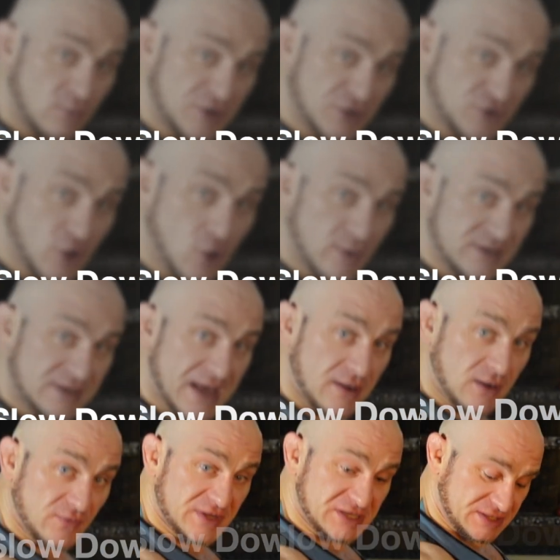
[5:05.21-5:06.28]
When you're going down
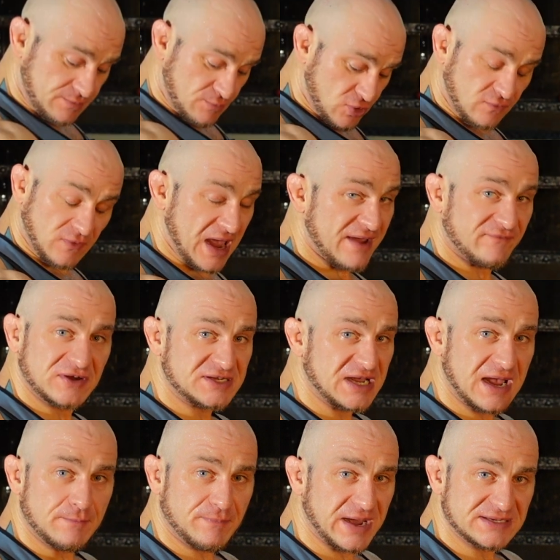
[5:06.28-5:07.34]
on this, every
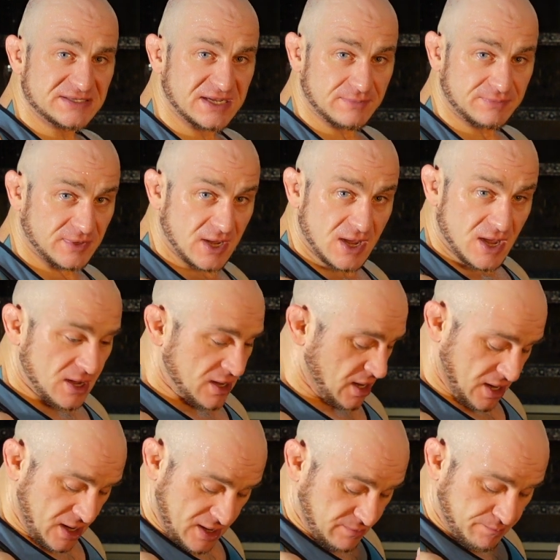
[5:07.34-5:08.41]
time bicep,
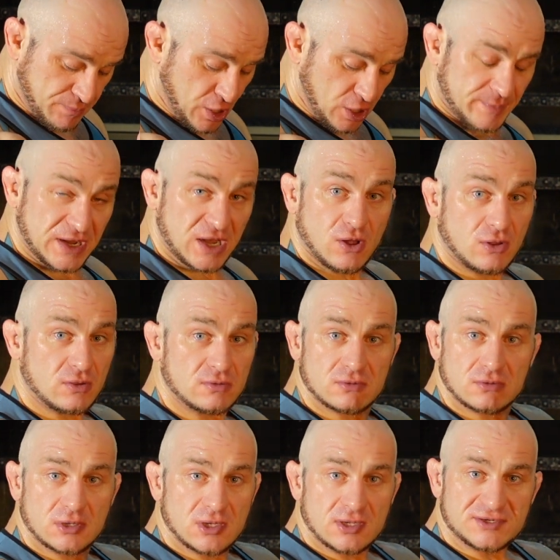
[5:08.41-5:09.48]
barbell,
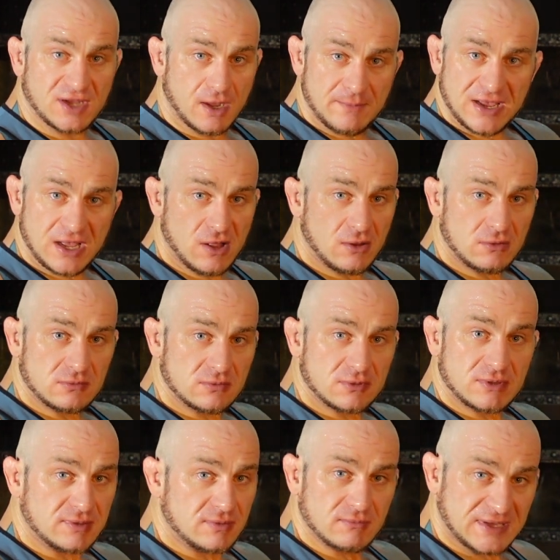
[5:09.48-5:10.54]
dumbbell,
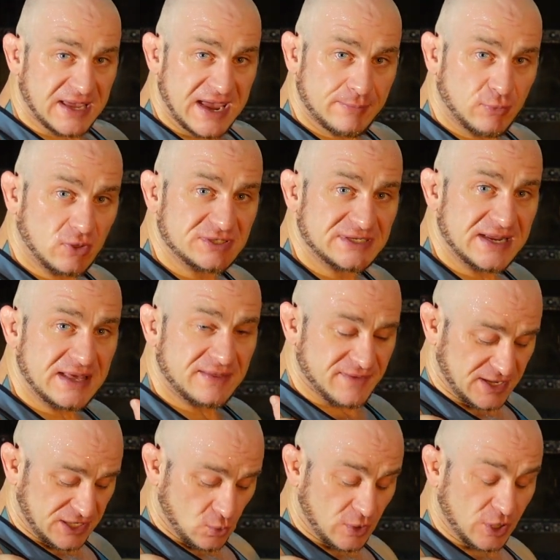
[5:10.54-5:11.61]
cables,
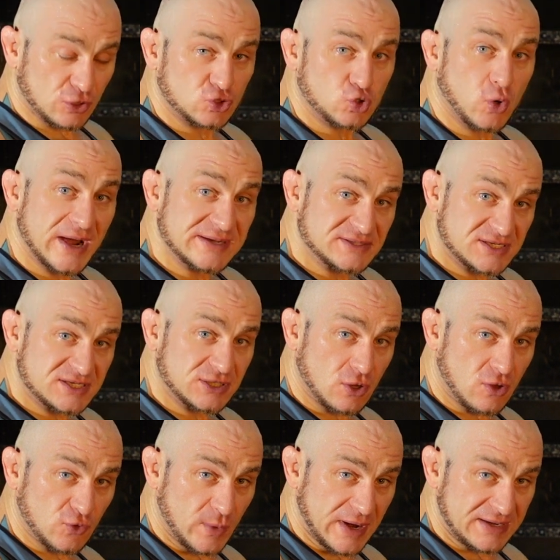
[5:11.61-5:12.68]
anything, you want to go twice as slow
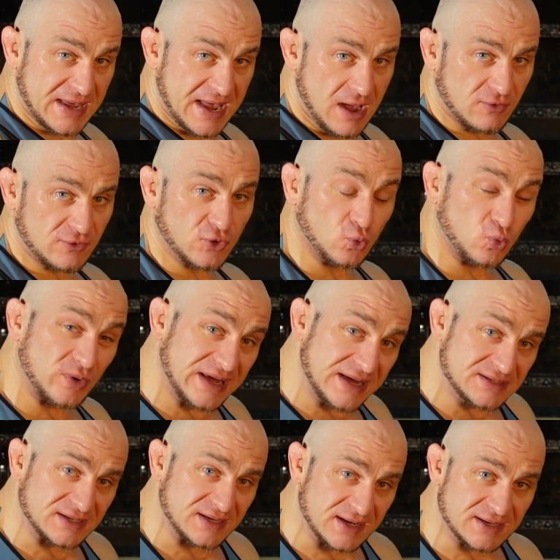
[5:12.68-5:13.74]
on the way down. The
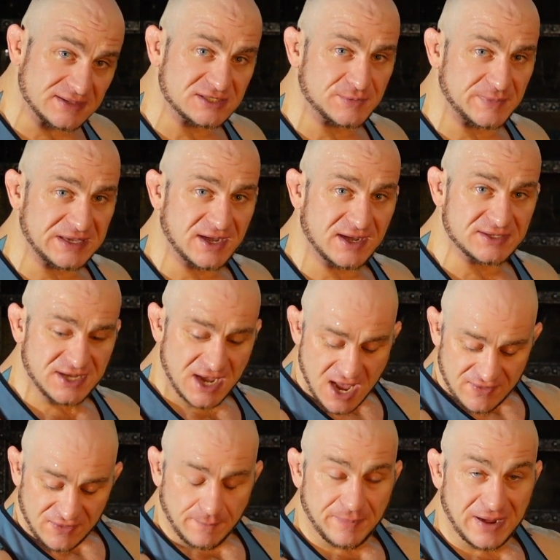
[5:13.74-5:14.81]
reason is because
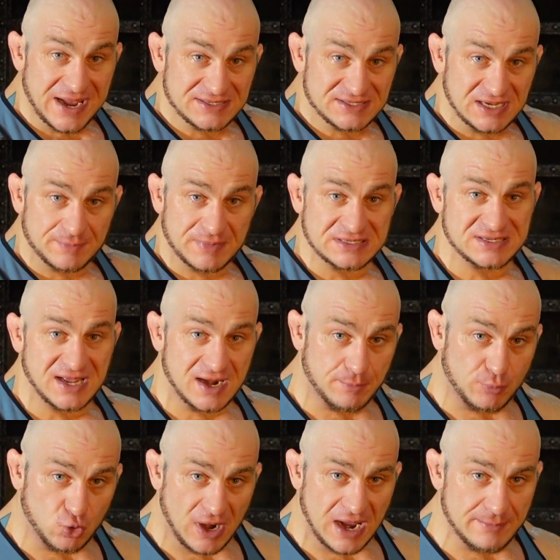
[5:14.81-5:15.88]
the bicep is not a
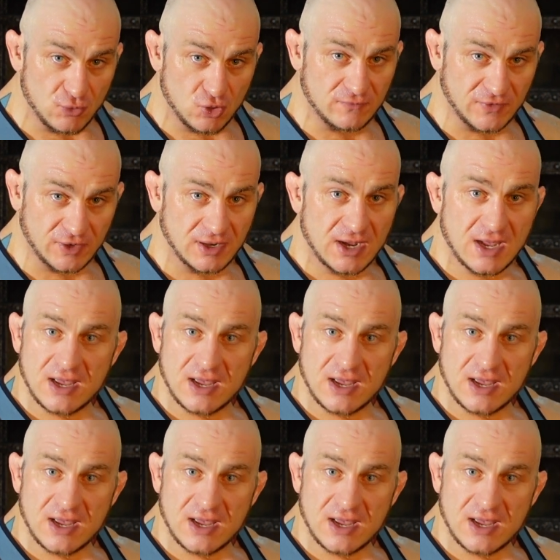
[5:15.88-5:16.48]
prime mover.